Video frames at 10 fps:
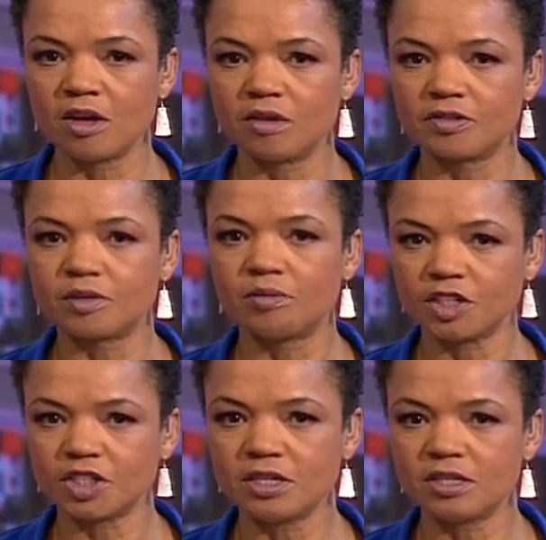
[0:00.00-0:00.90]
for the
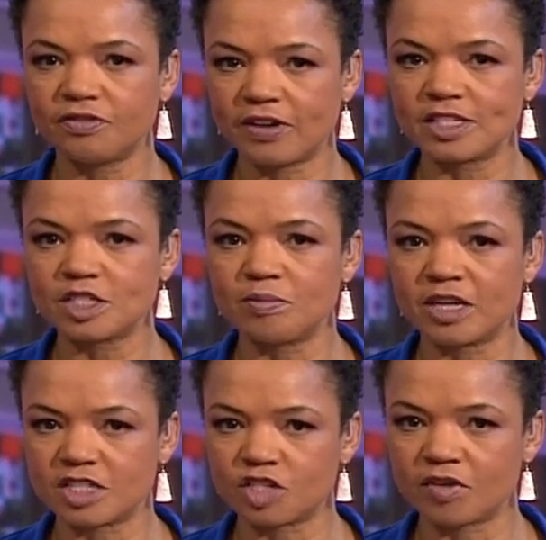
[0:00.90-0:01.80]
Russian Defense
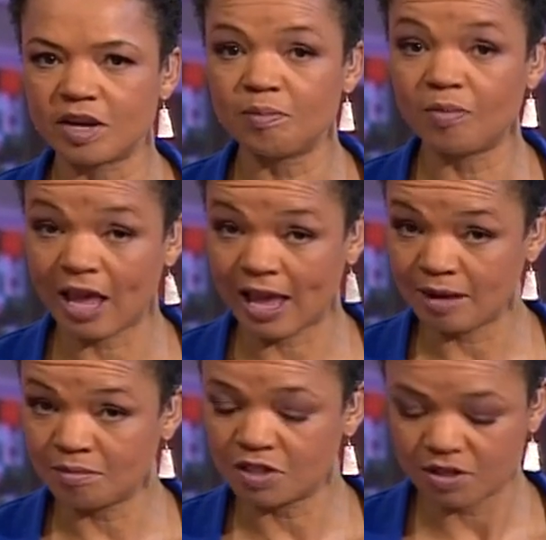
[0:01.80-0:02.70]
Ministry
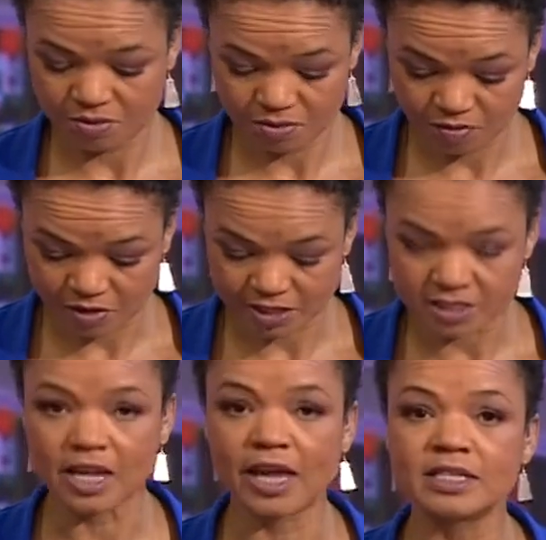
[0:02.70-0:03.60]
blamed what it
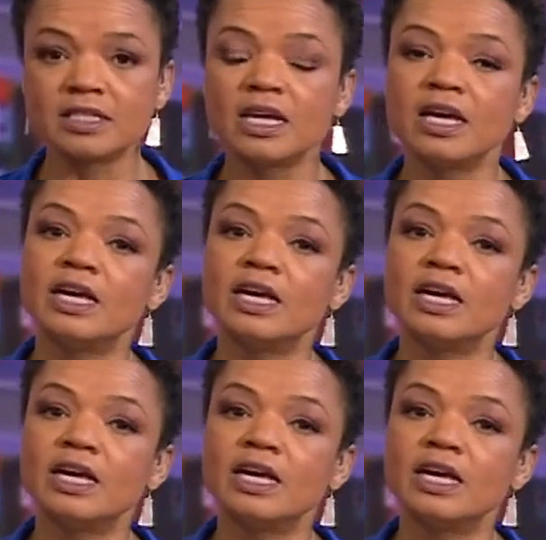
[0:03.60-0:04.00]
says